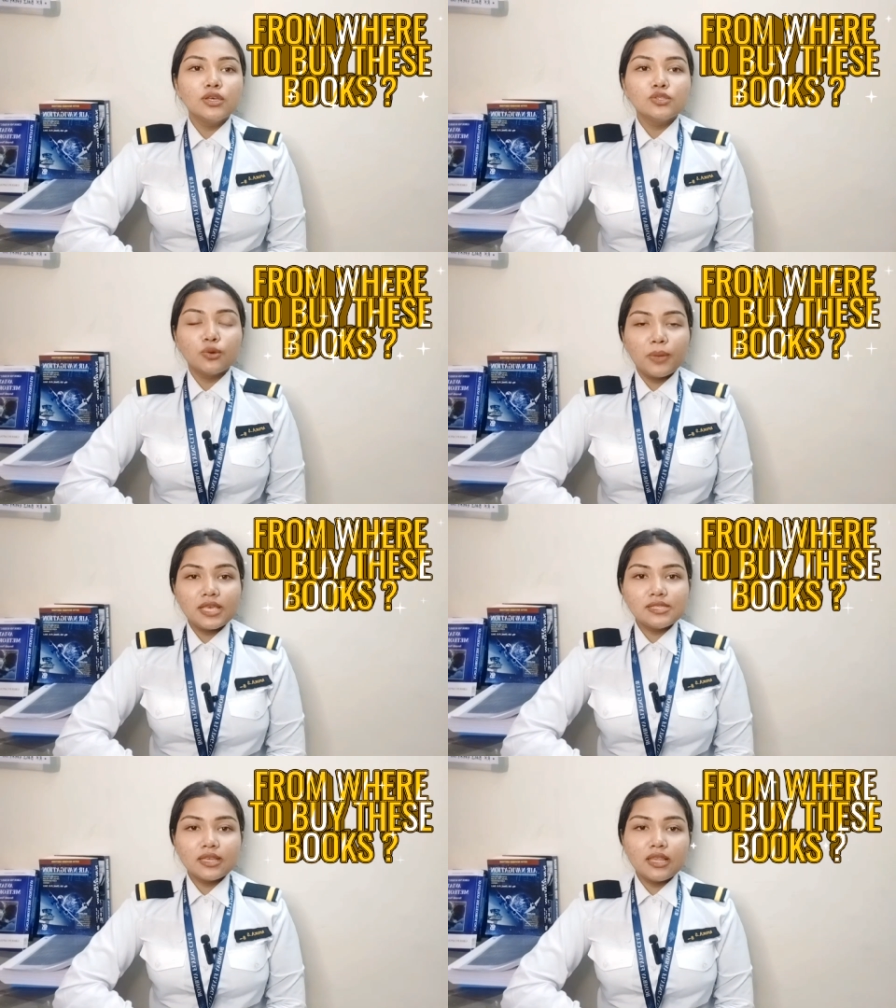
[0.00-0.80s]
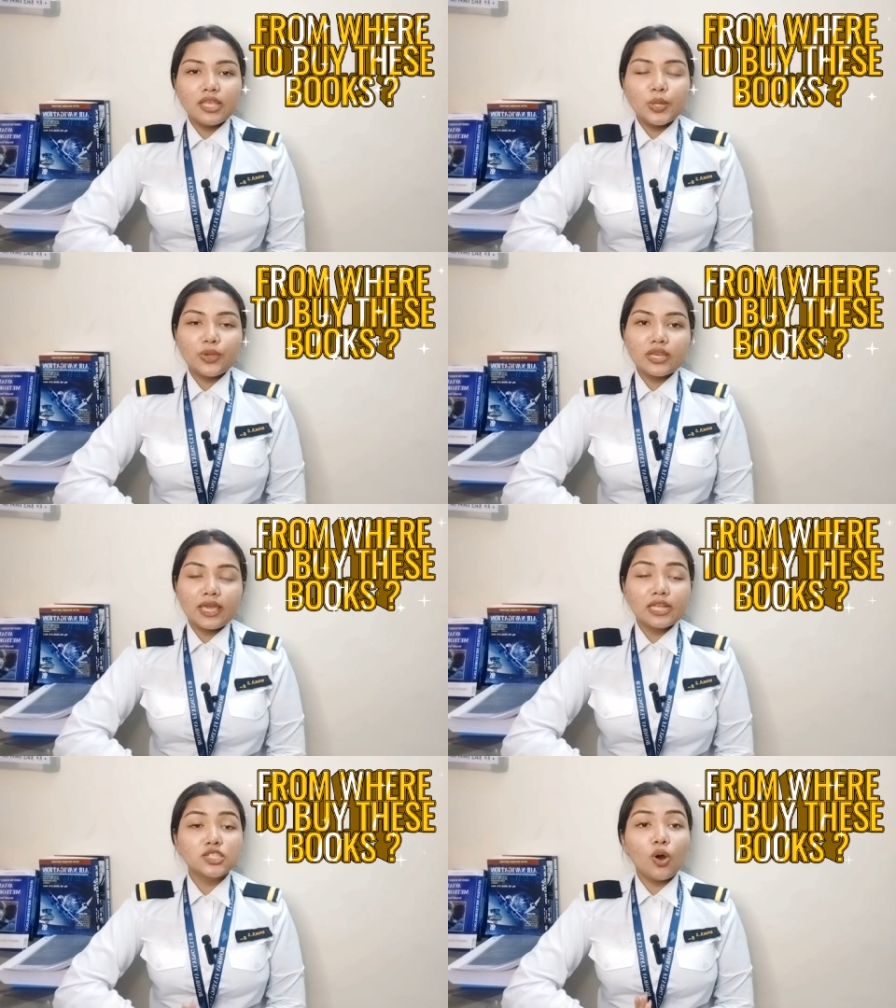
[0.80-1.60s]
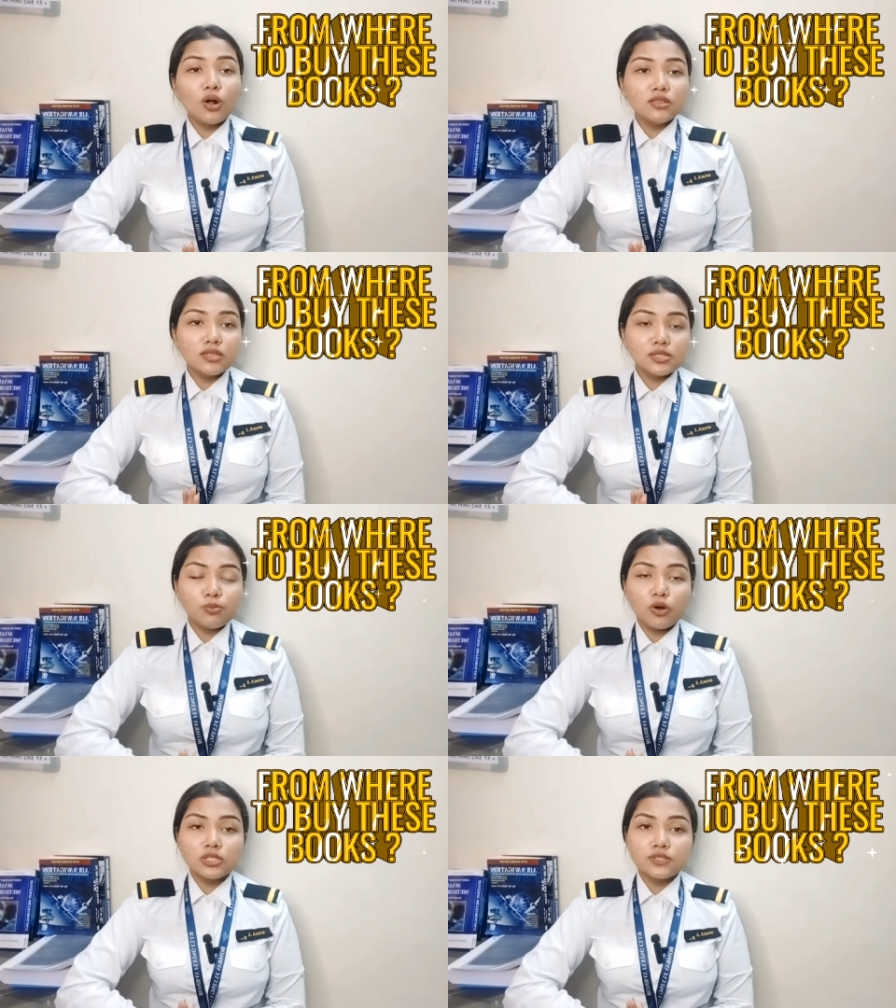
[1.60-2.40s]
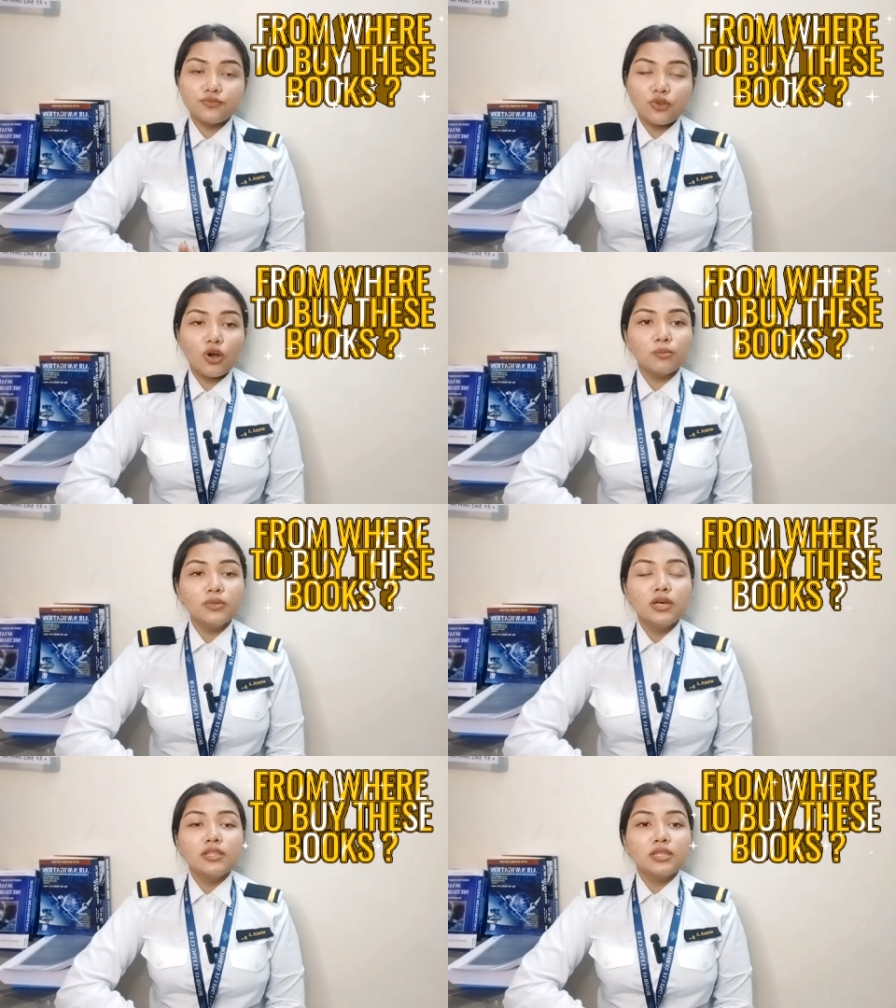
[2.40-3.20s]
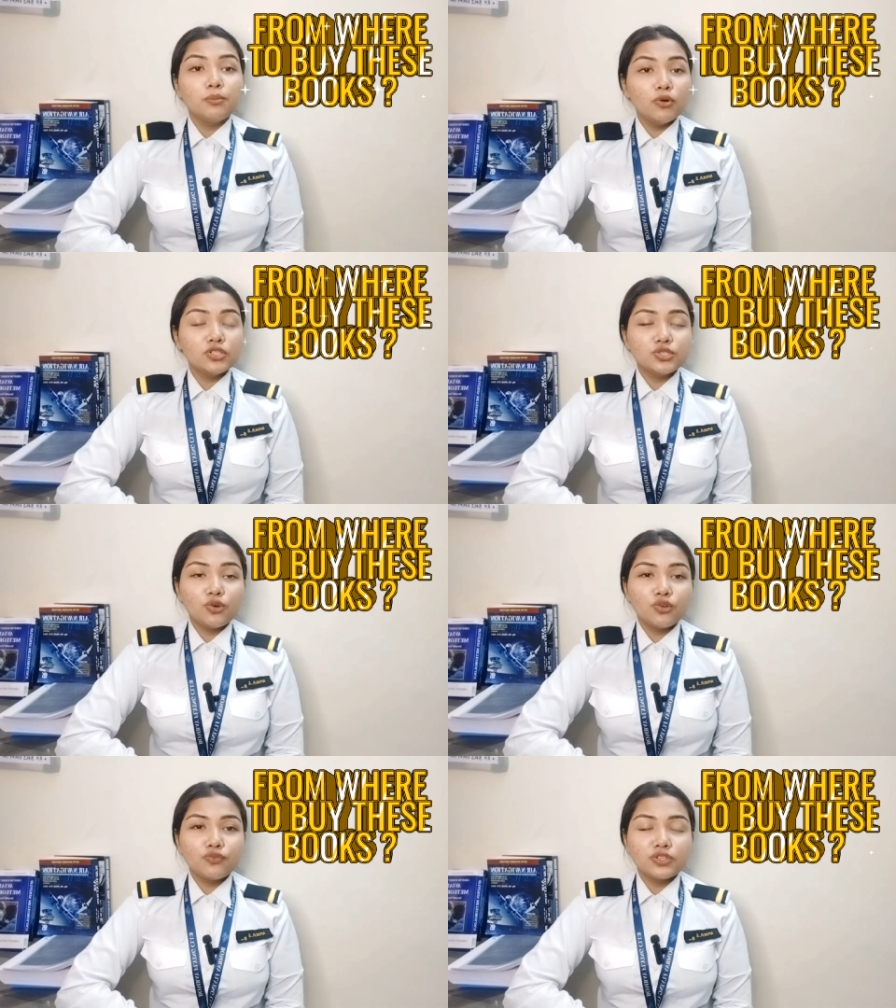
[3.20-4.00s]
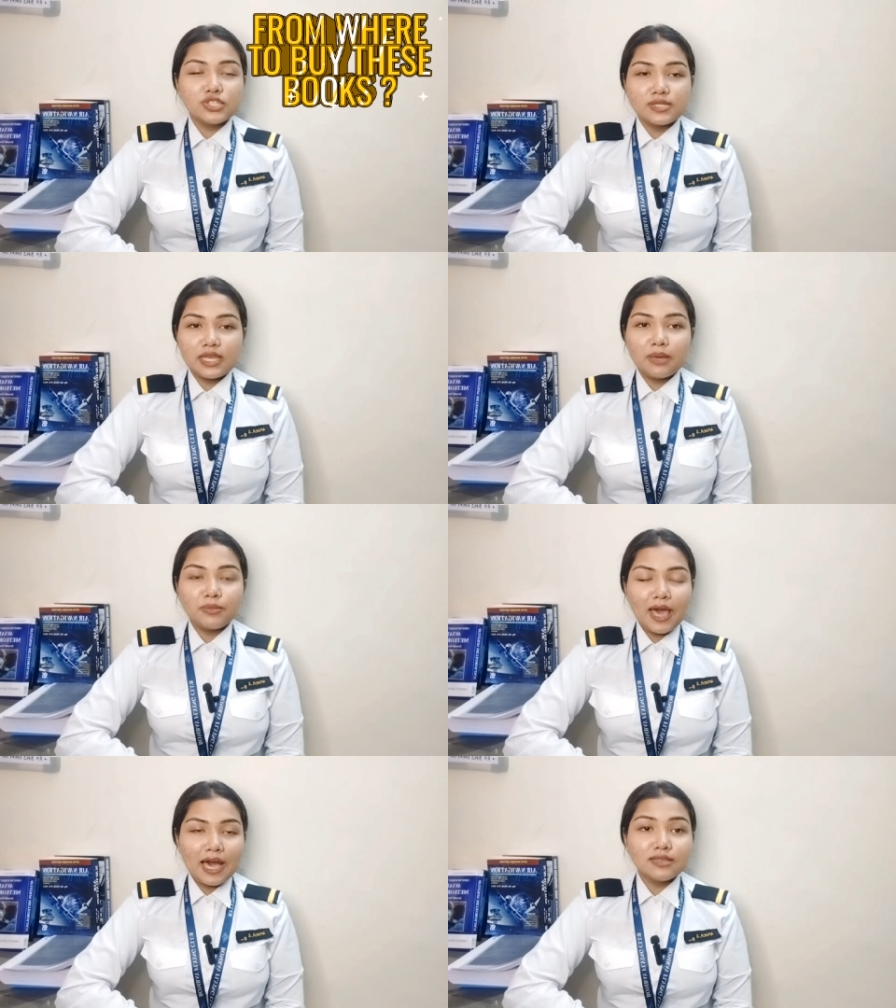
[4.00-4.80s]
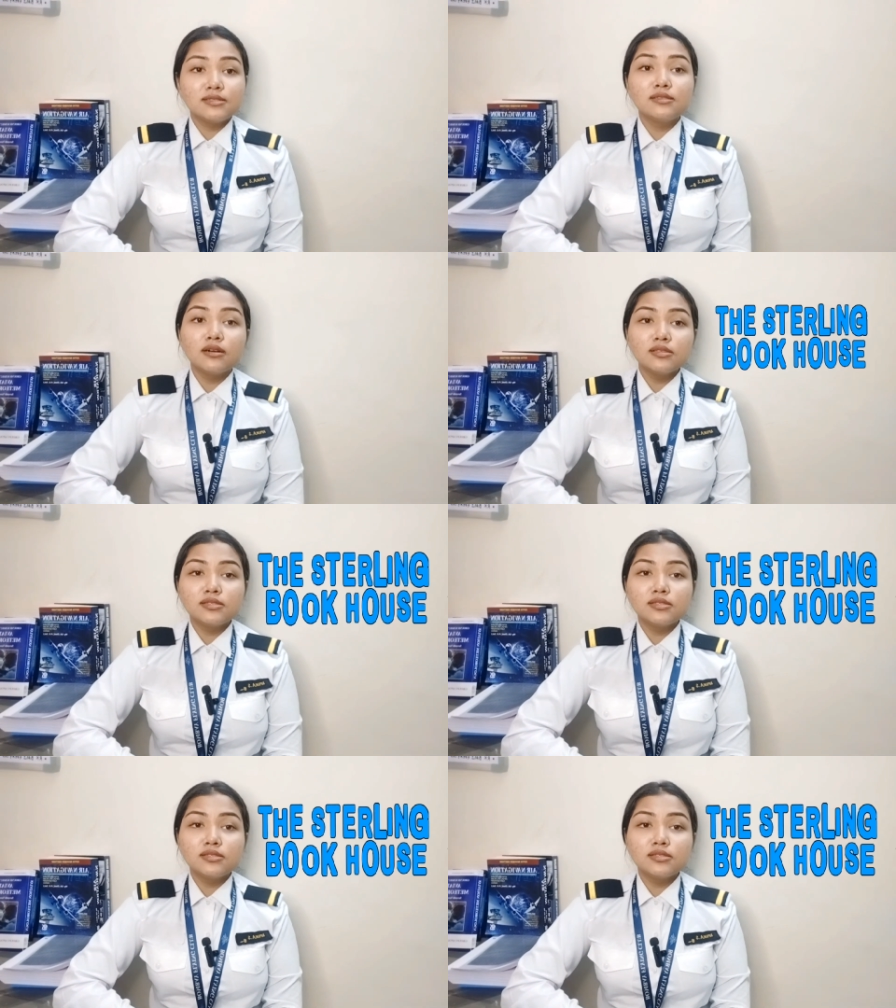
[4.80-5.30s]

So basically you can get all these books from the bookstore which is named as the